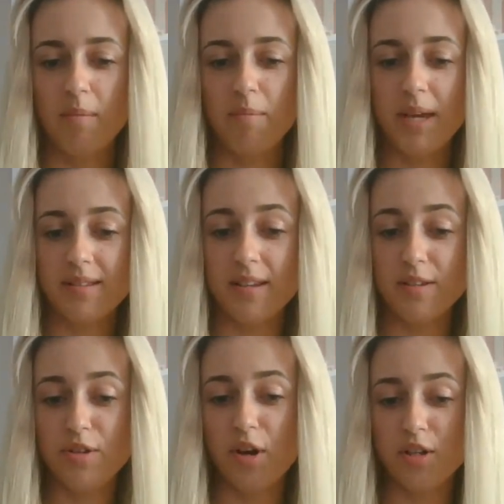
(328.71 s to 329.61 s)
pieces
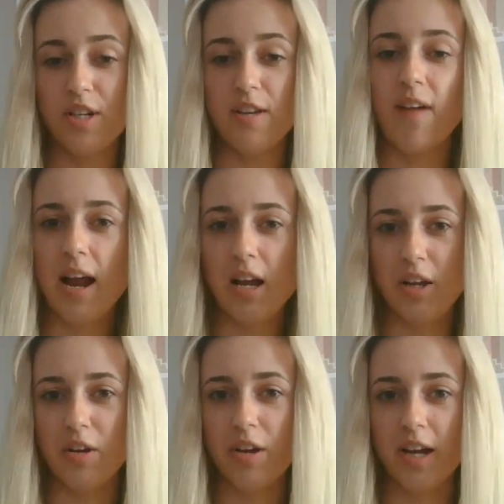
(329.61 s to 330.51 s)
to achieve
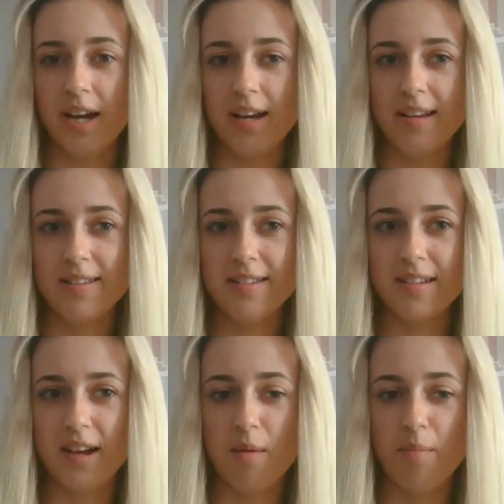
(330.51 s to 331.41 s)
value is
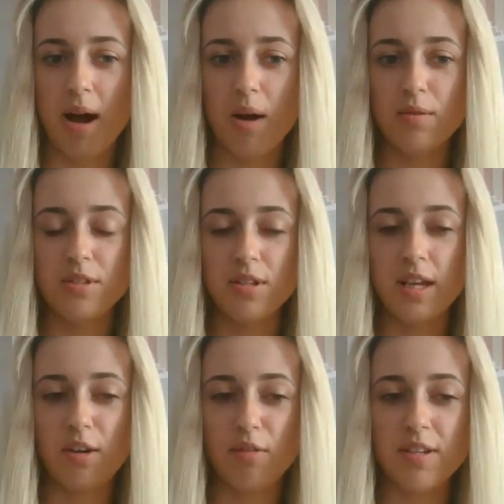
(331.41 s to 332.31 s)
about
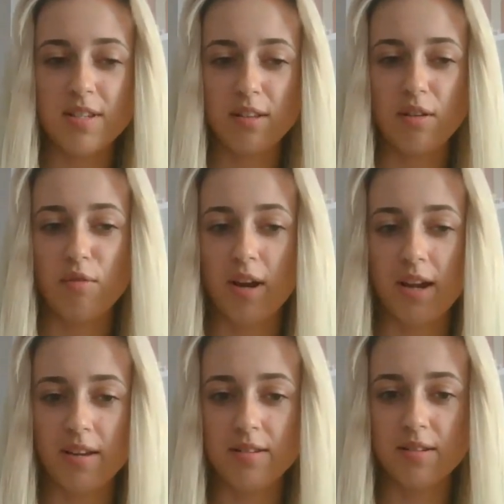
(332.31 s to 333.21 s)
increasing the
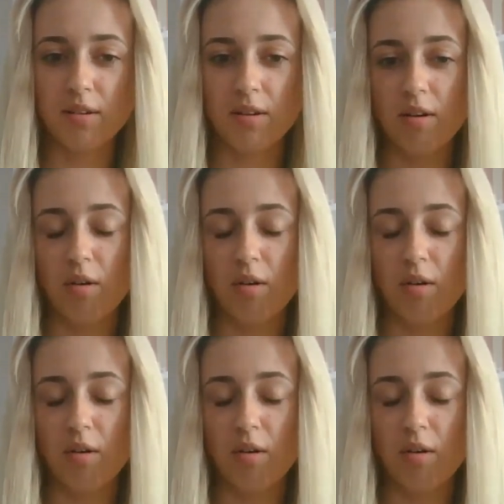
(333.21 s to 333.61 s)
risk